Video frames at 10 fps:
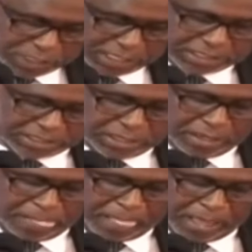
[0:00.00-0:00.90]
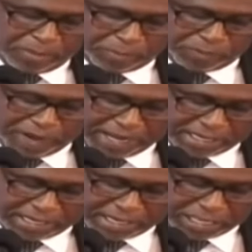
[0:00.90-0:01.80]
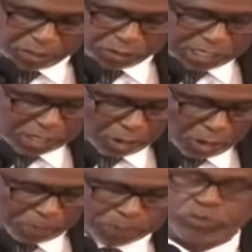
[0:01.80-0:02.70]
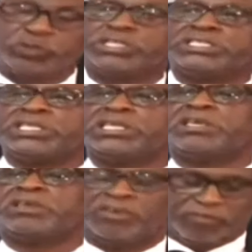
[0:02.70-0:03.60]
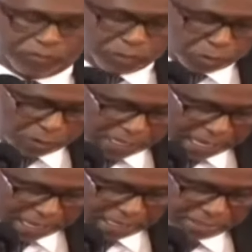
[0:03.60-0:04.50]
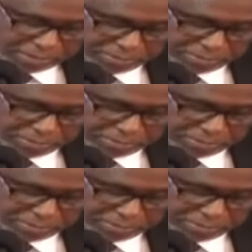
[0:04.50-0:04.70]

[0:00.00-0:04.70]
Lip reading: goodness, provided a unique opportunity for you and I.